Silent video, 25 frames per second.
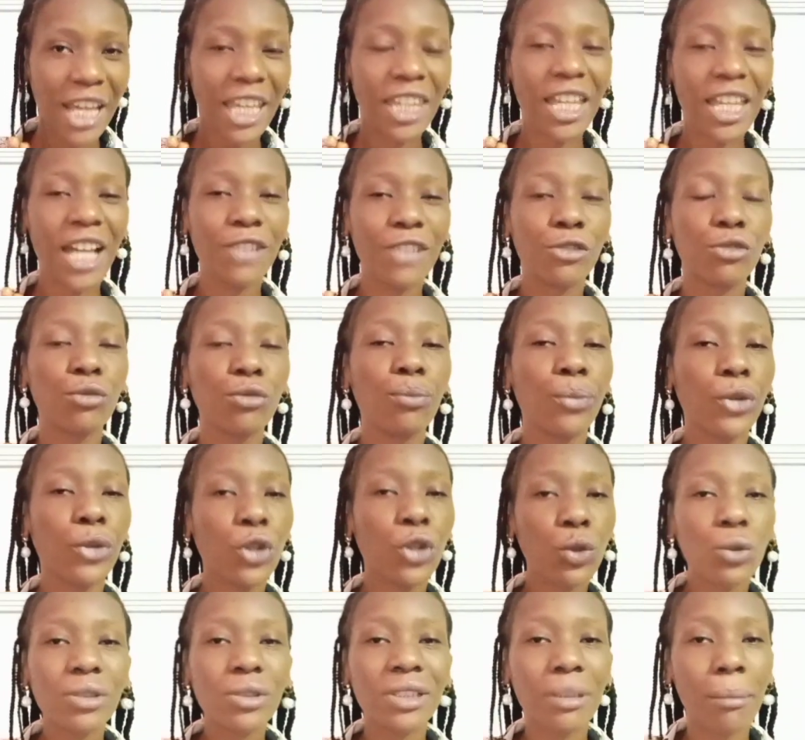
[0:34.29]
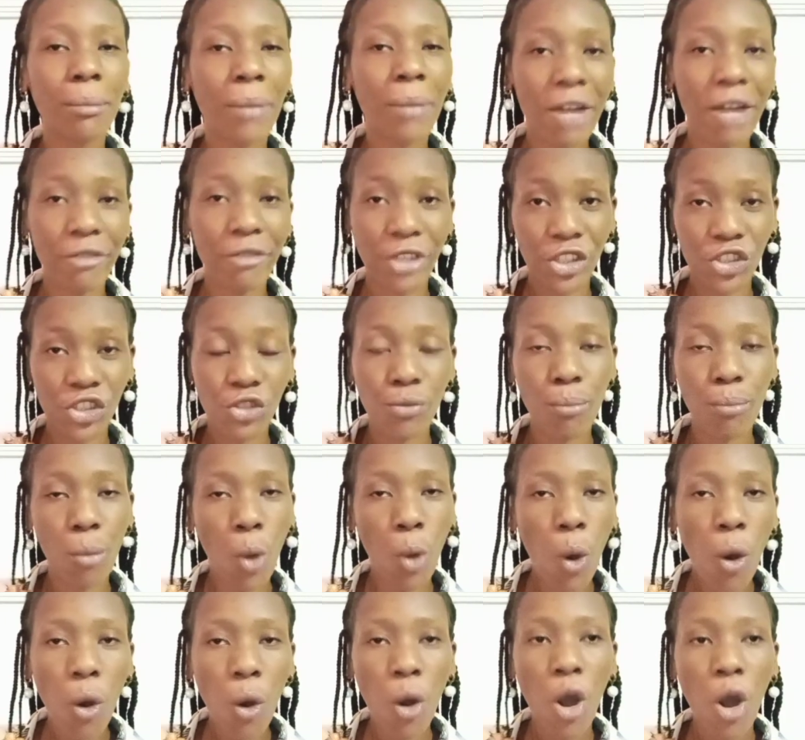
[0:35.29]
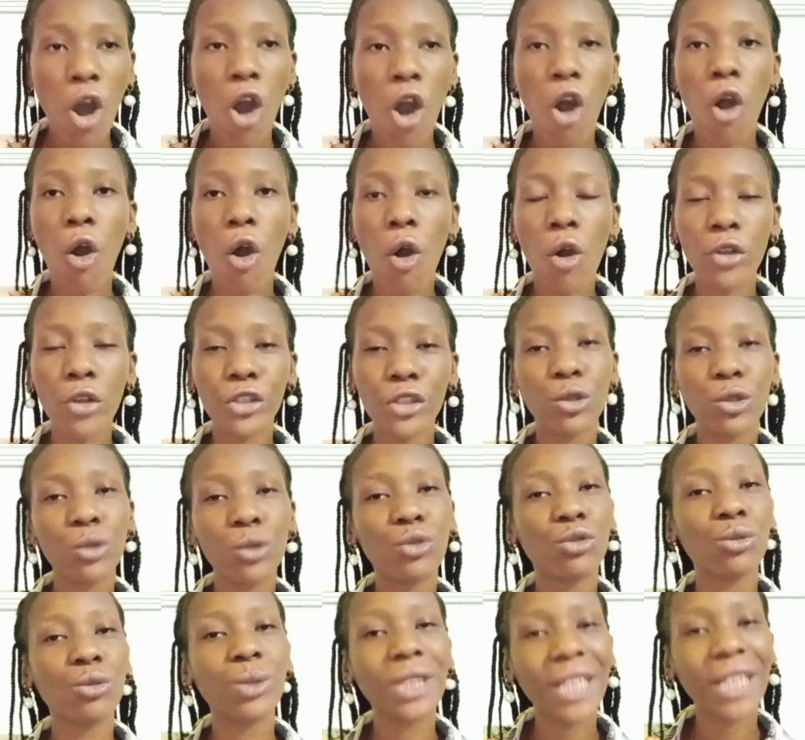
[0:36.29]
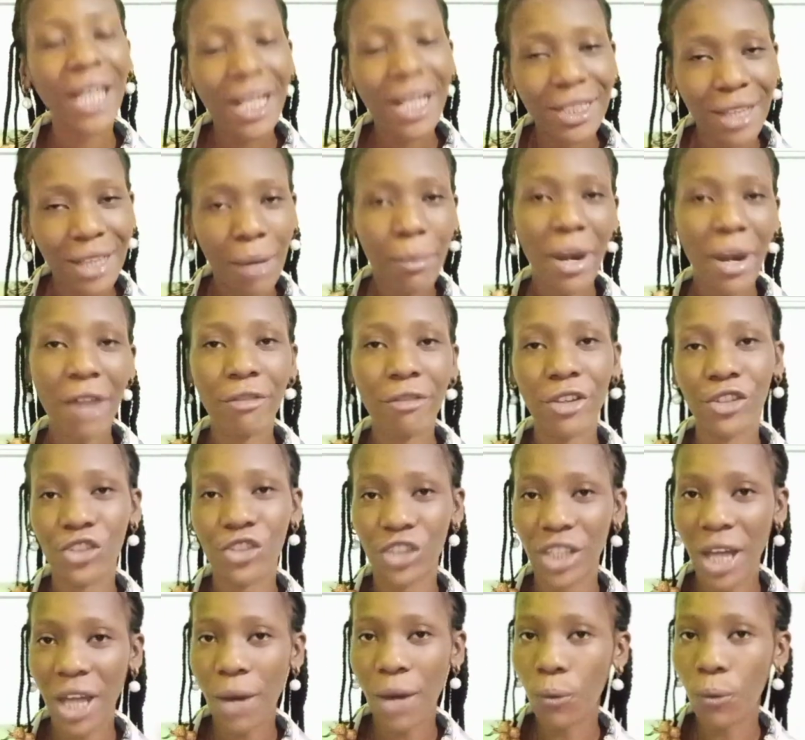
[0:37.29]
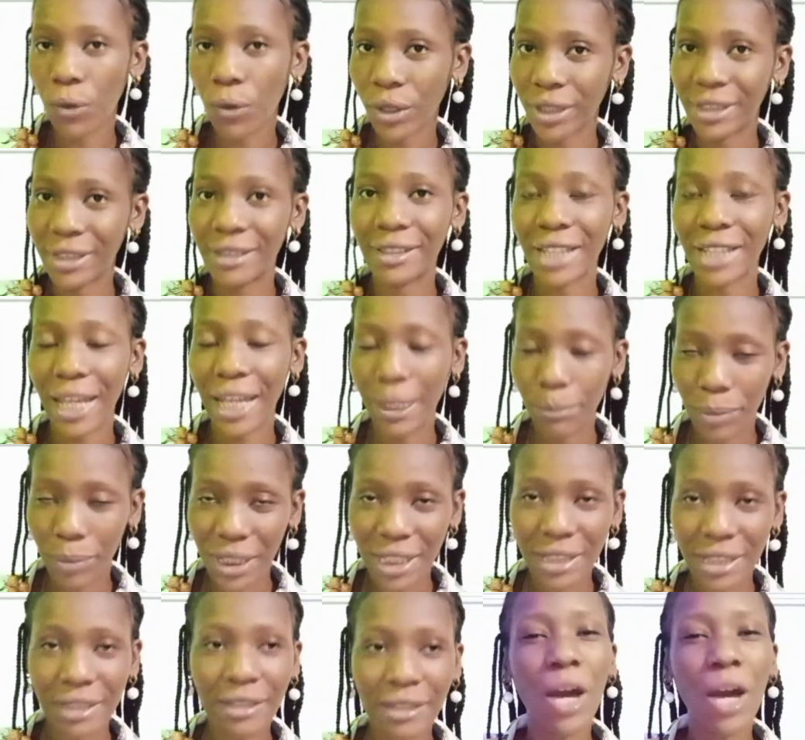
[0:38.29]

either to build the marriage more or to take that marriage downwards a bit.